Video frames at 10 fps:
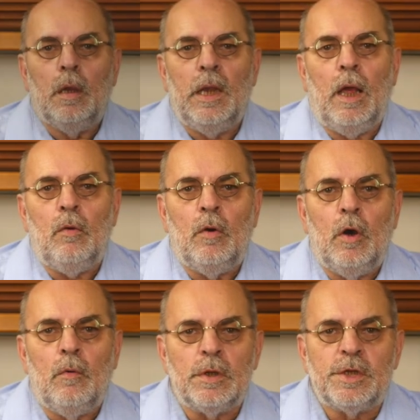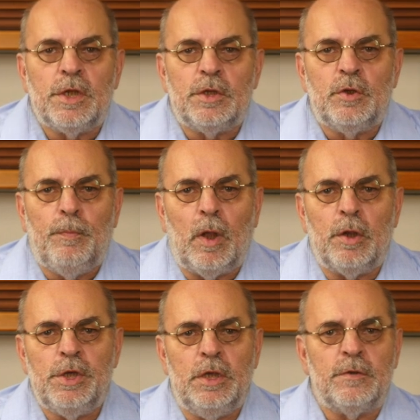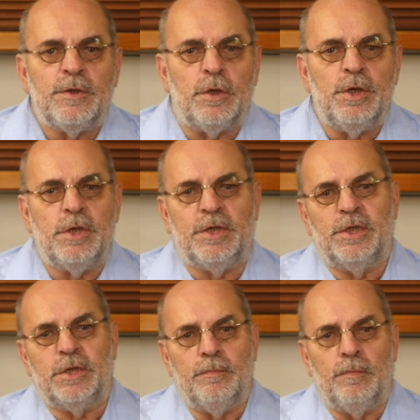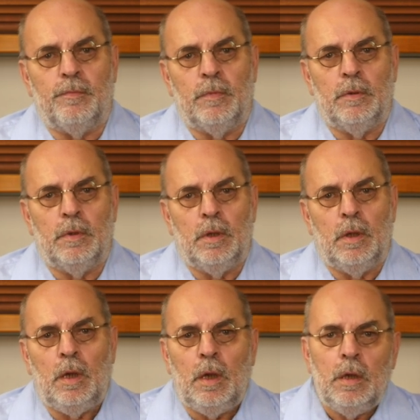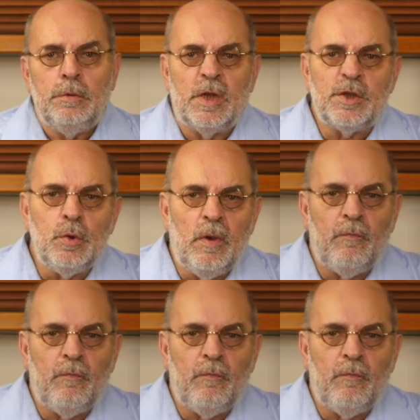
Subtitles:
Now, what's the topology of such a system? There are two